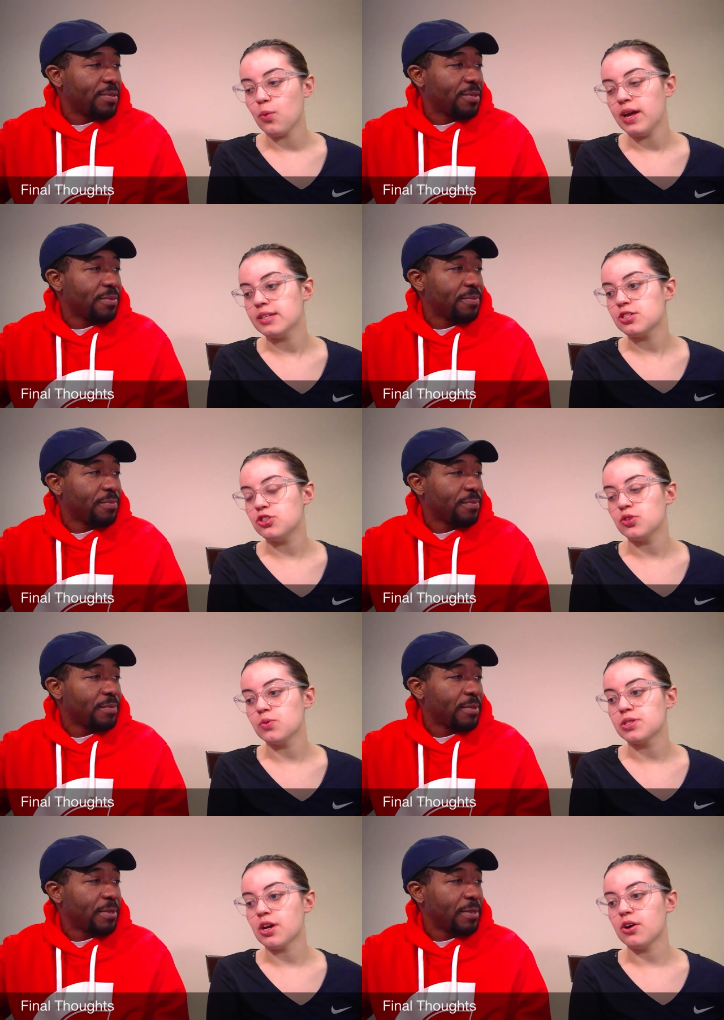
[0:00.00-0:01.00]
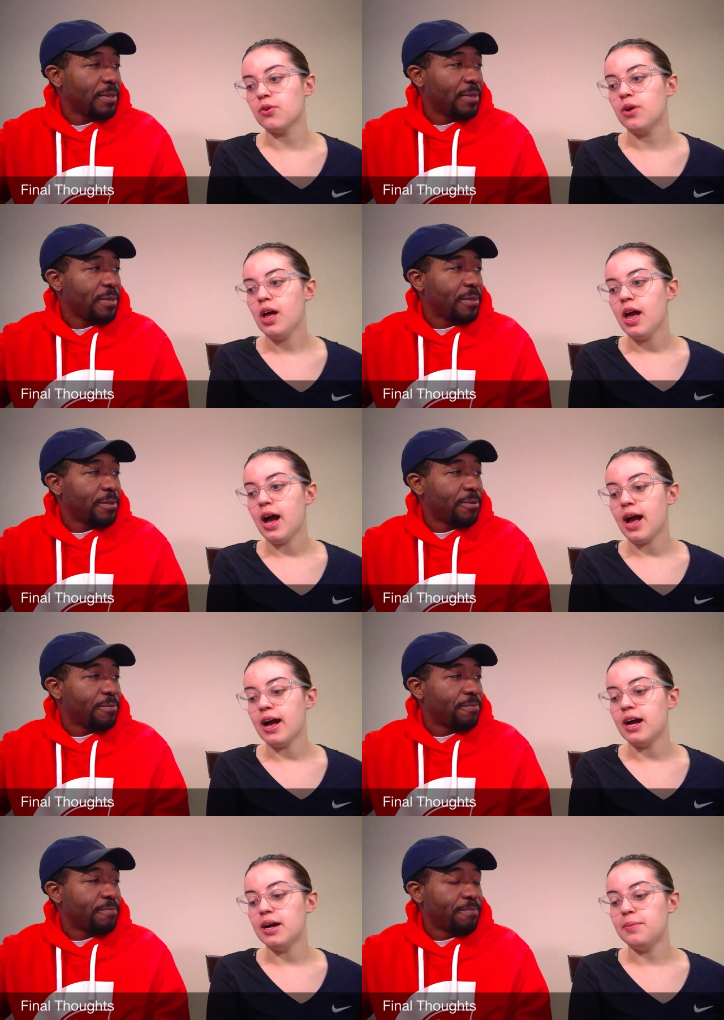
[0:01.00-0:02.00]
Speaker 1: a way to do so.
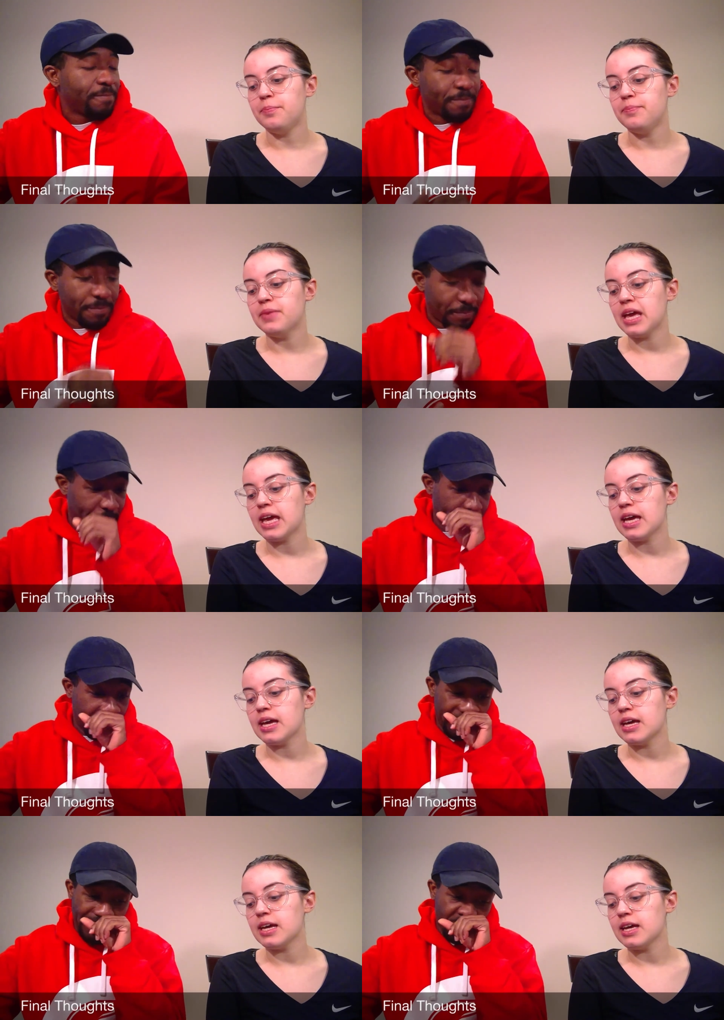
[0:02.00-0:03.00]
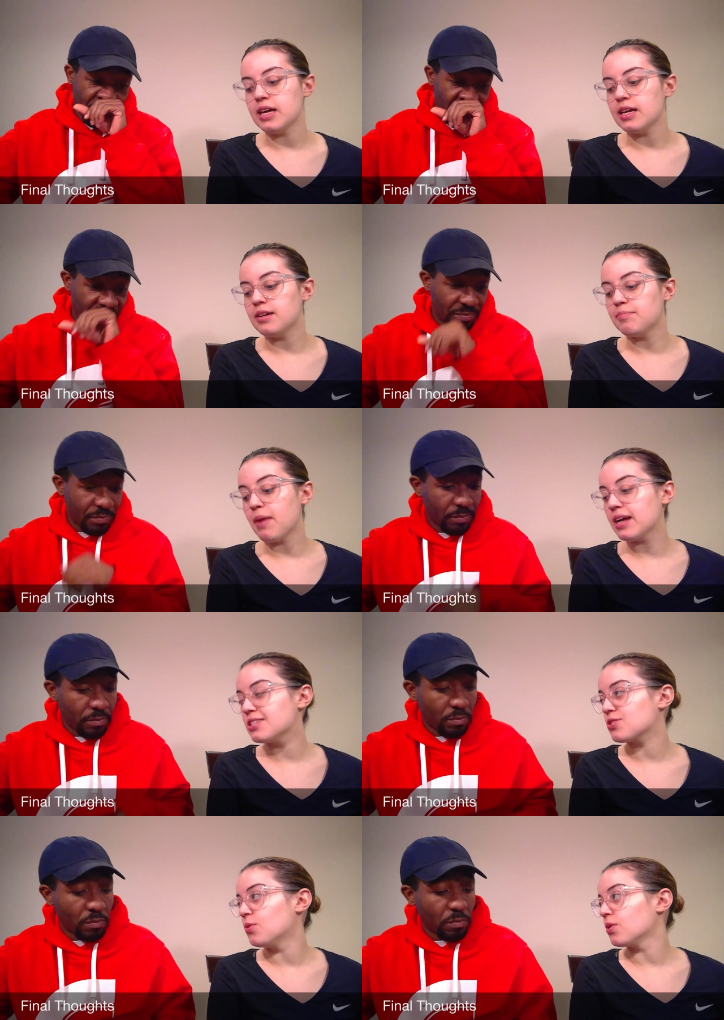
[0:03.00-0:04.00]
Um, and
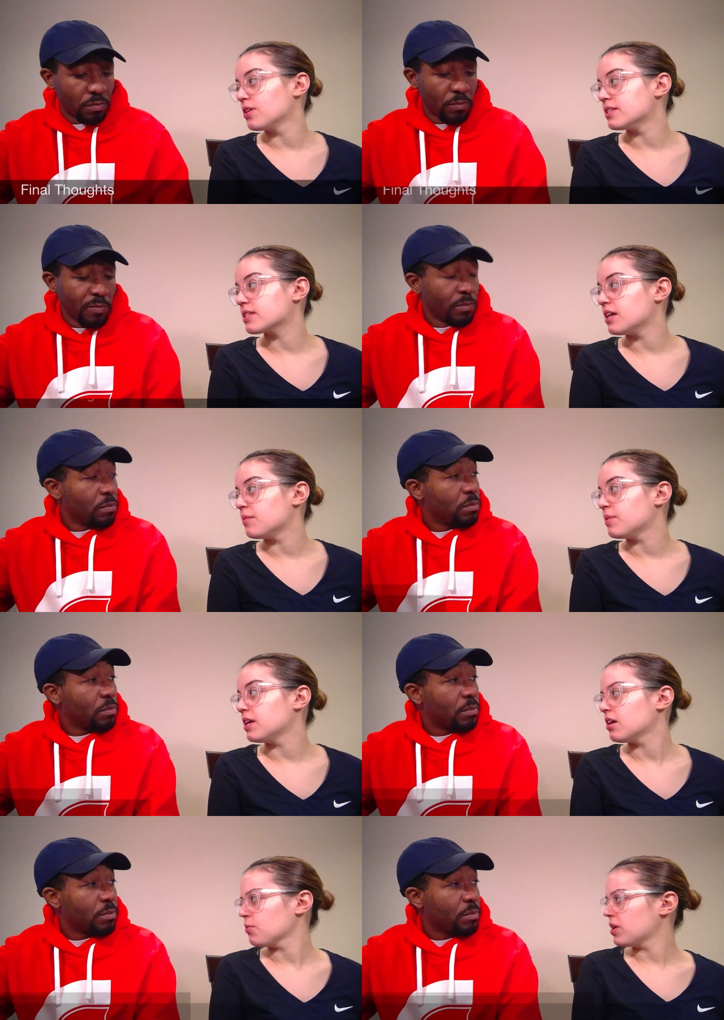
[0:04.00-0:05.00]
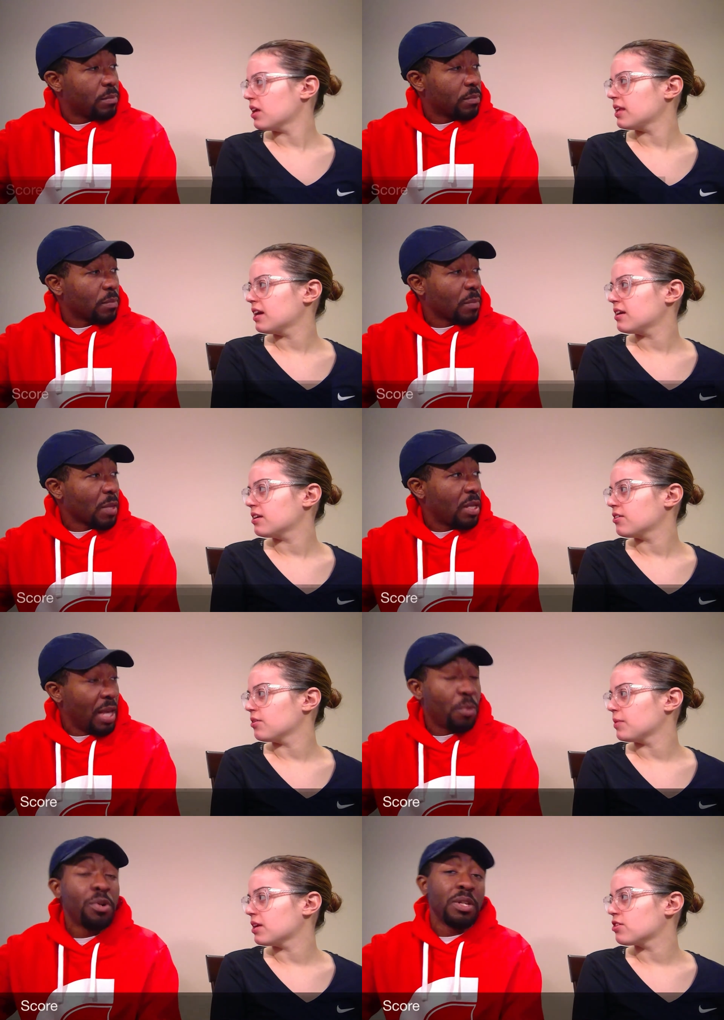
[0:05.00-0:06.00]
my score is going to be. Are we on that?
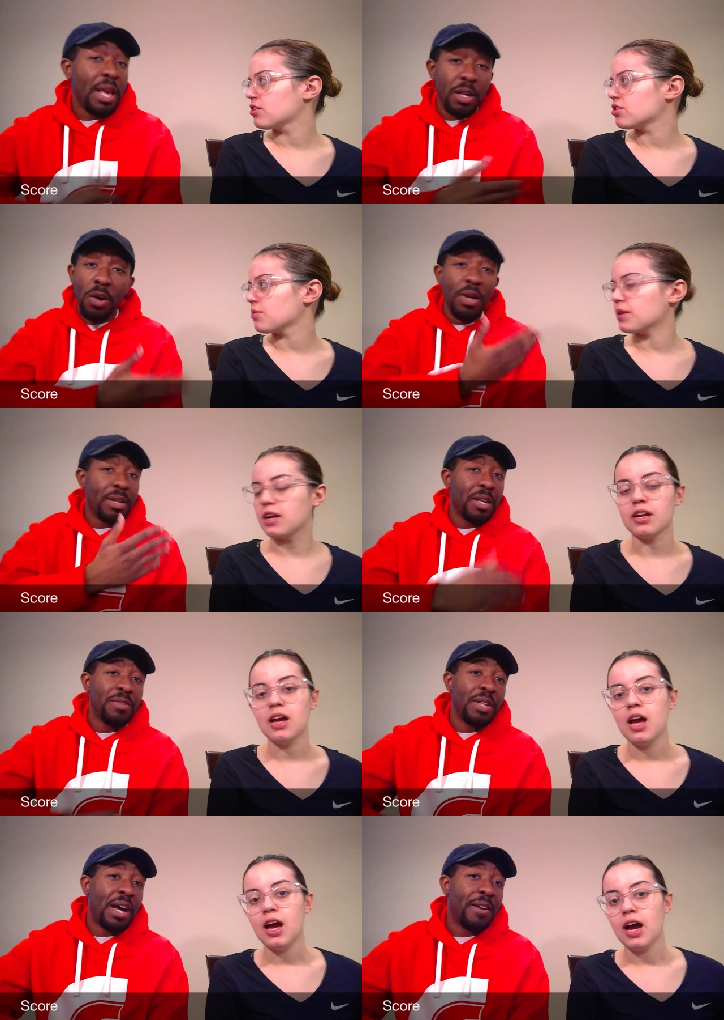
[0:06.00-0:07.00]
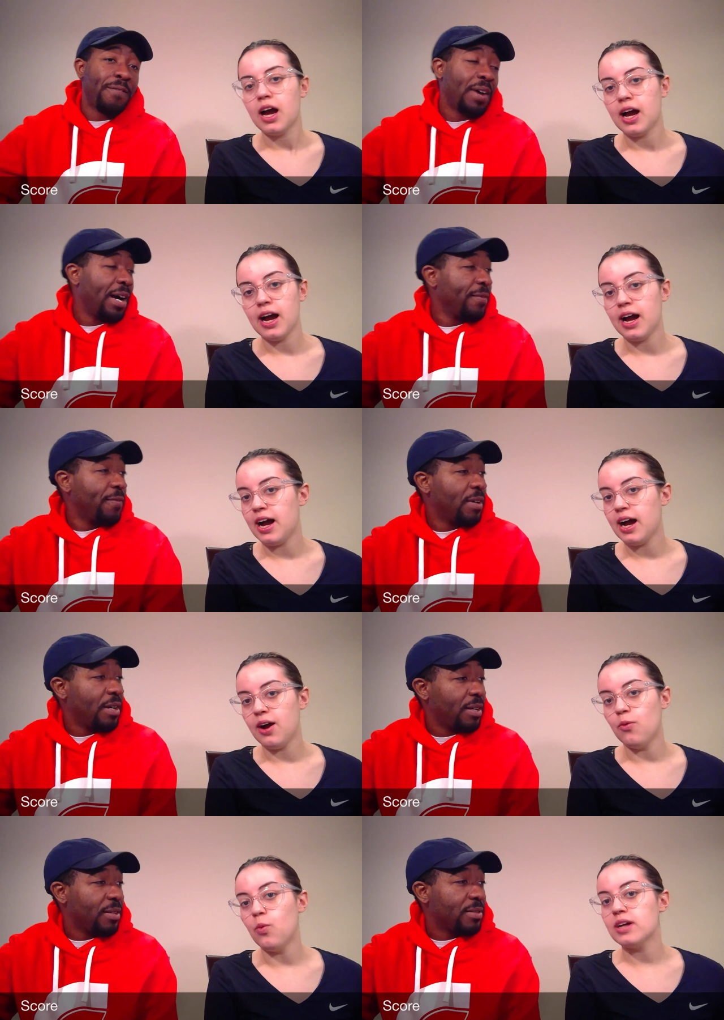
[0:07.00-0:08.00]
Yeah, we're
Speaker 2: yeah. Go ahead. Gonna, out of five.
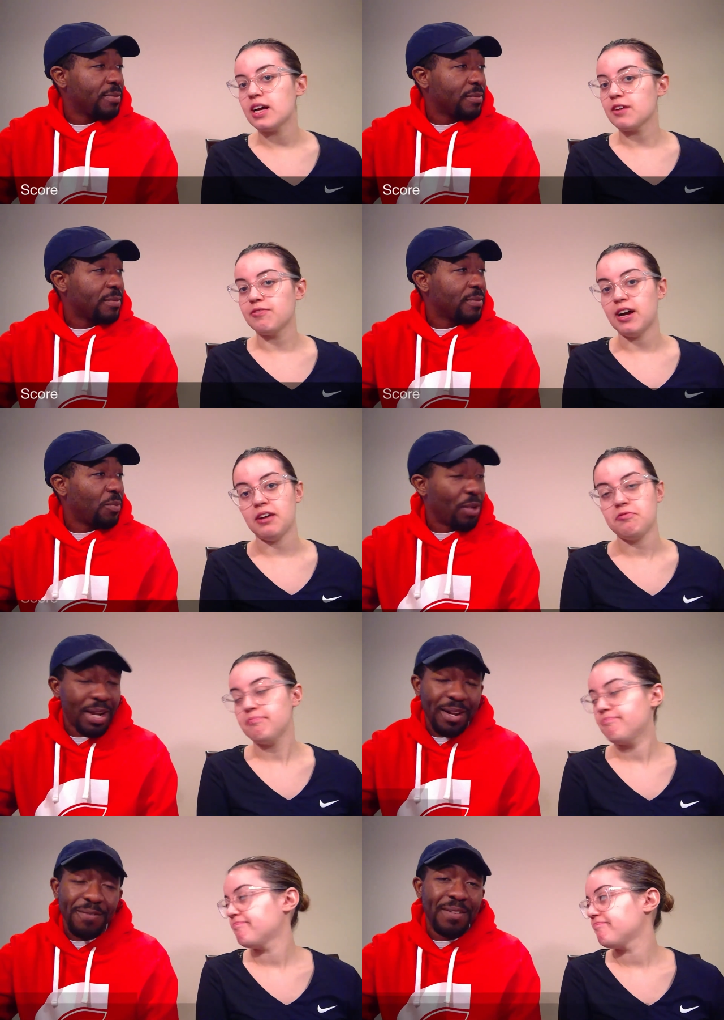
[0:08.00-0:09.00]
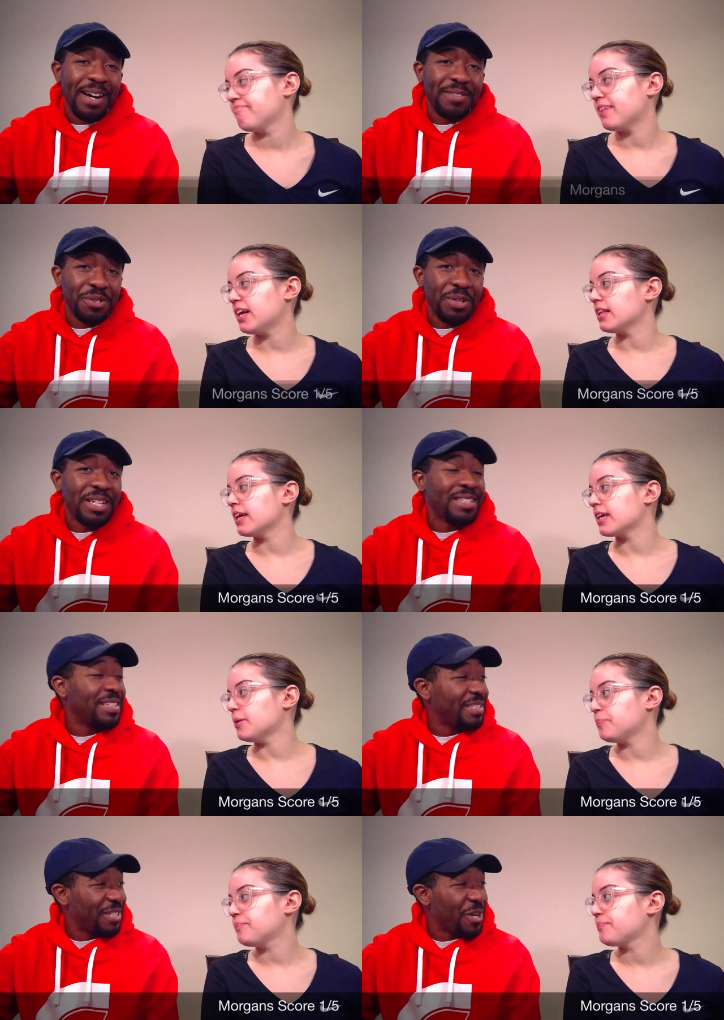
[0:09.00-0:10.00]
Uh, one out of five. One out of five. So I like
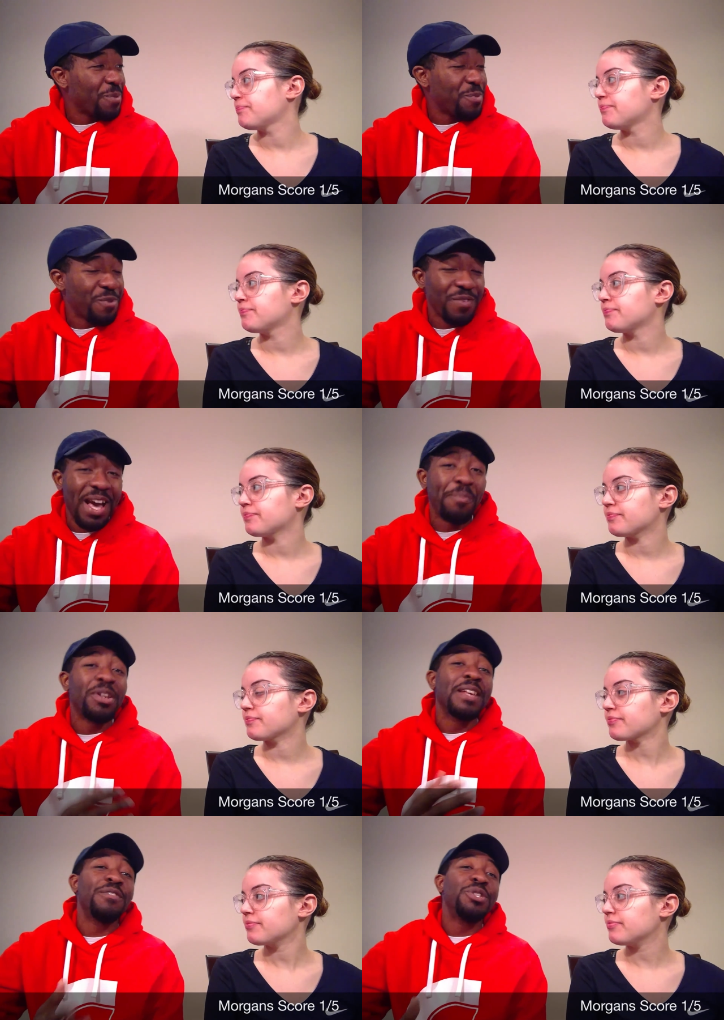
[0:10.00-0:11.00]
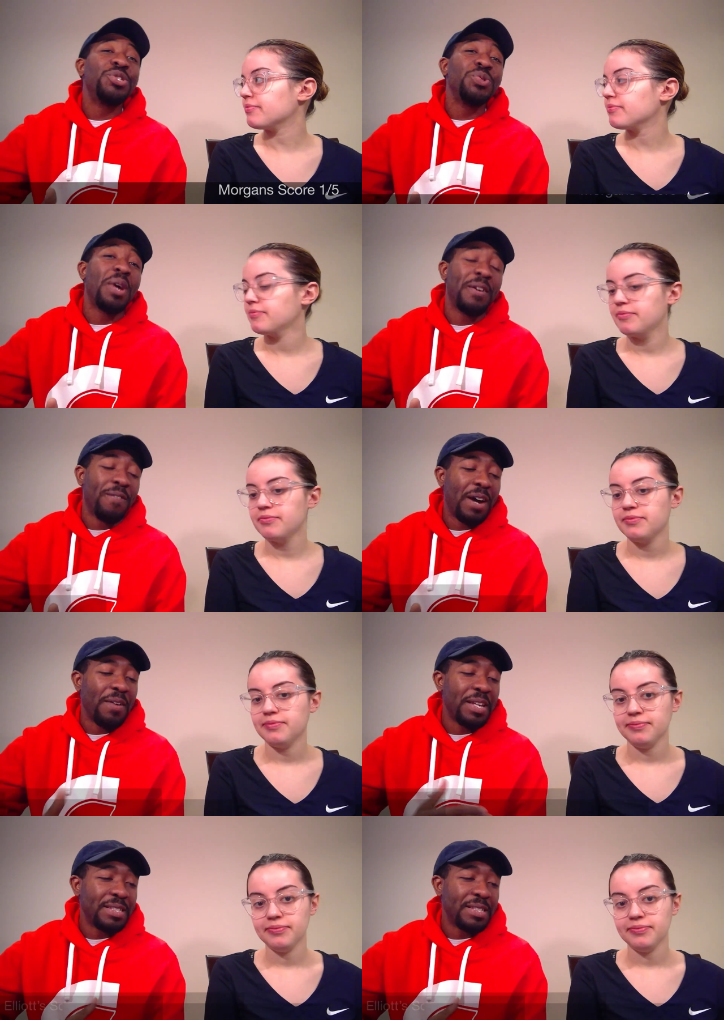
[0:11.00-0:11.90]
is it. a terrible movie. I'm going to give it a two out of five. Like I